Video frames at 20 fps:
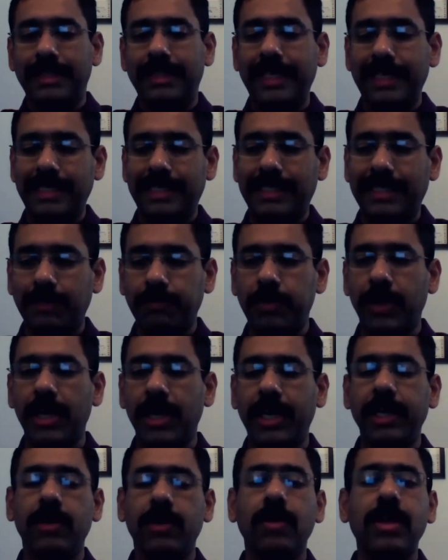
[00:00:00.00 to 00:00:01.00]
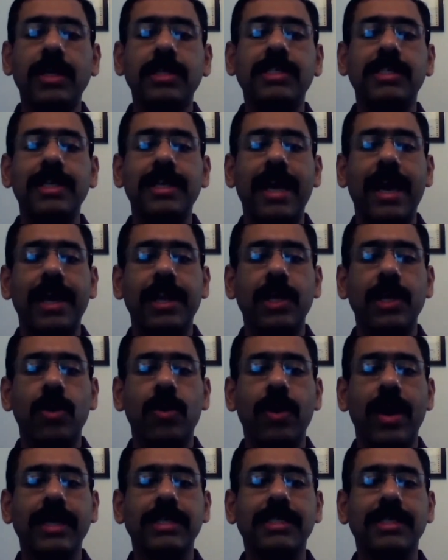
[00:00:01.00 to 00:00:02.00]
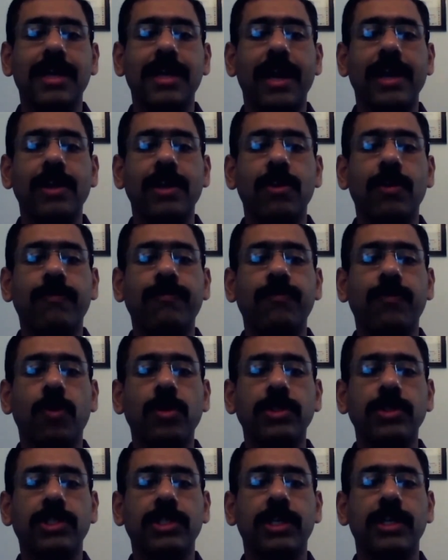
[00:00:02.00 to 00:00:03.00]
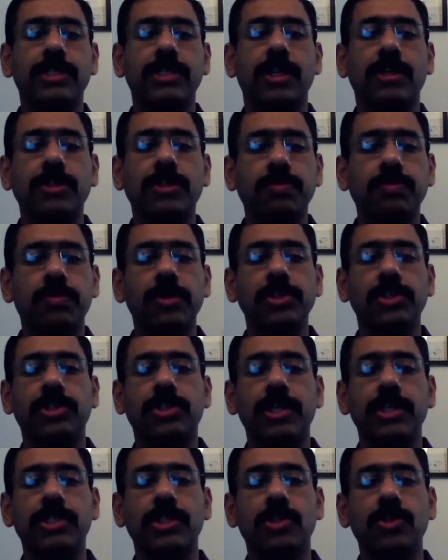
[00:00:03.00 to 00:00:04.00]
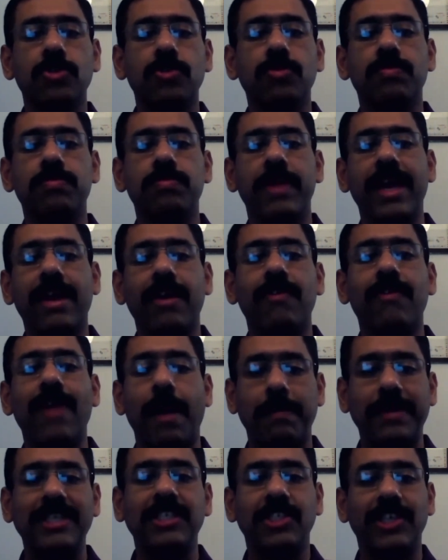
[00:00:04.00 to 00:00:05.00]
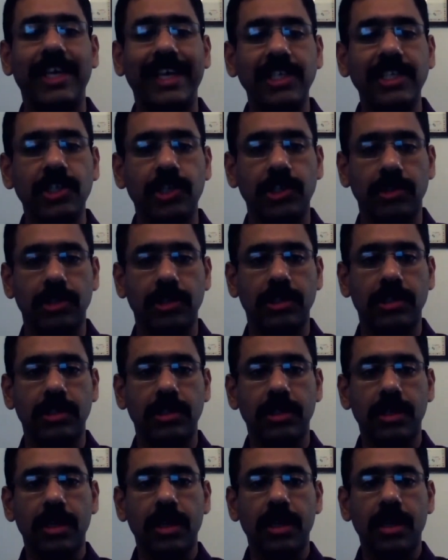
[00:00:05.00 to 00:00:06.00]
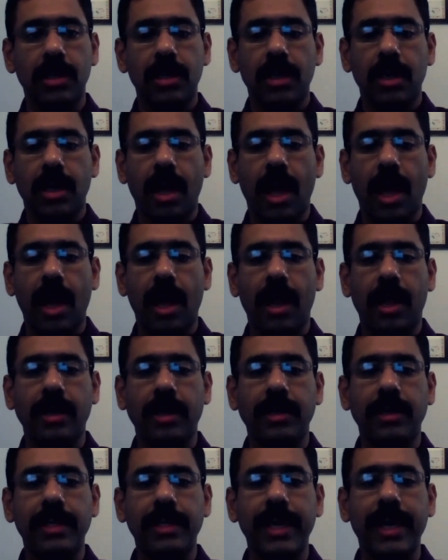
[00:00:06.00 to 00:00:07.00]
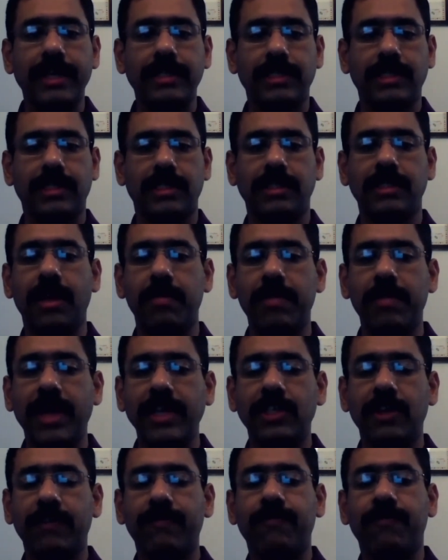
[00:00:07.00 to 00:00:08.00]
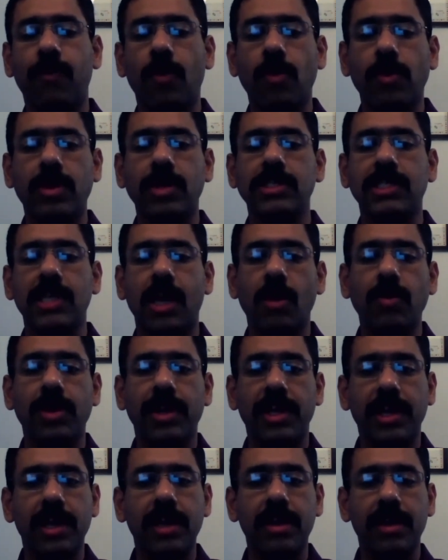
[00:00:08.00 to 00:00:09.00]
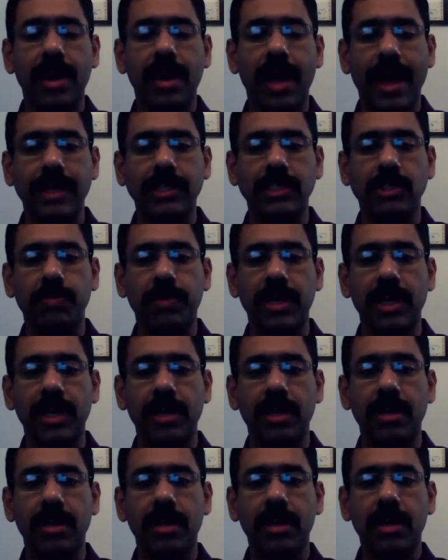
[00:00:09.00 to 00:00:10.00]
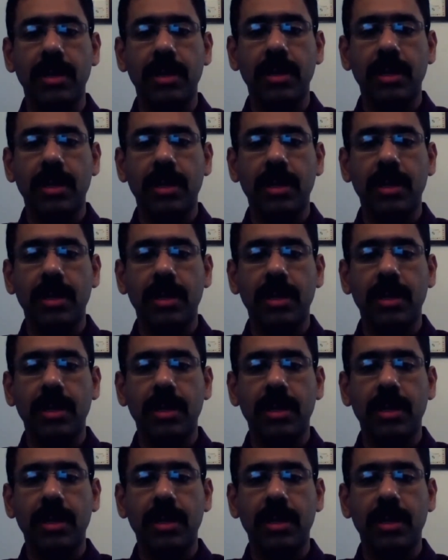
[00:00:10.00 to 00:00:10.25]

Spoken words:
This particular scenario has kind of forced us or pushed us to make rapid changes. And yes, the major focus out here has been